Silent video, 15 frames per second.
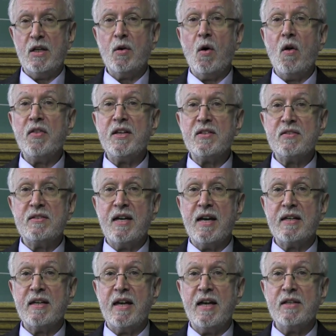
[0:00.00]
in all these
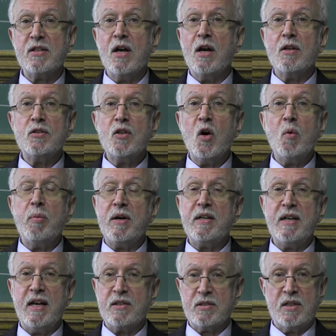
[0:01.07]
decades,
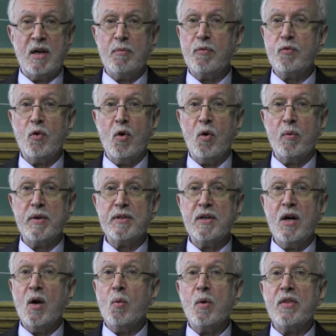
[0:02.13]
nobody has come
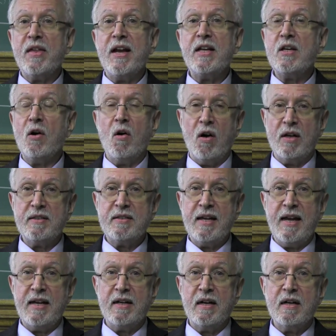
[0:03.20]
forward with any hard
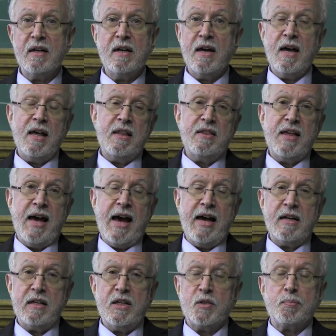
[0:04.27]
data
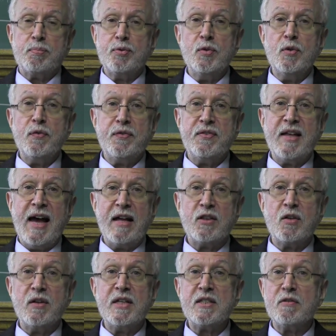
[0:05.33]
that is proof
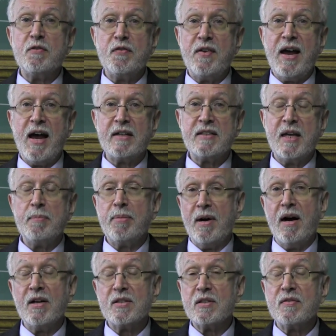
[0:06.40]
that there is, in fact, a
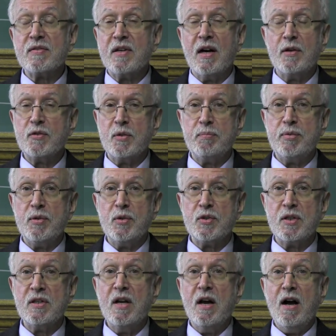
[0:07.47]
positive
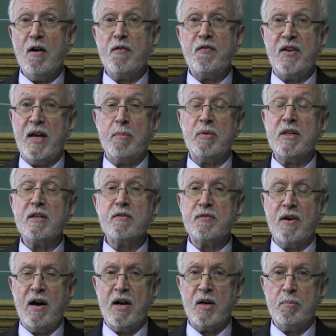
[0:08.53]
contribution of family
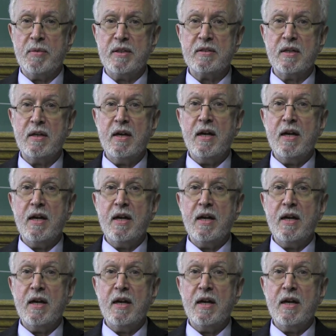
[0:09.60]
environment.